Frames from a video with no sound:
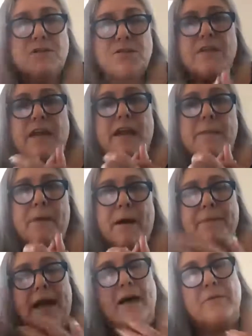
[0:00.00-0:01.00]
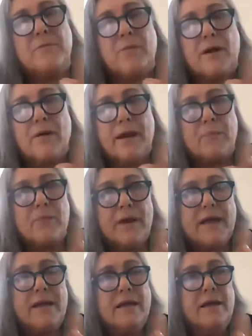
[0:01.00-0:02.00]
So then I popped out, and where I
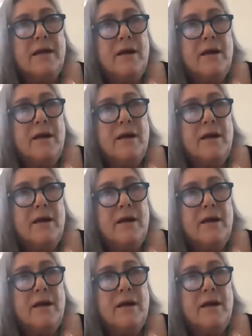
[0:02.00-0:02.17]
went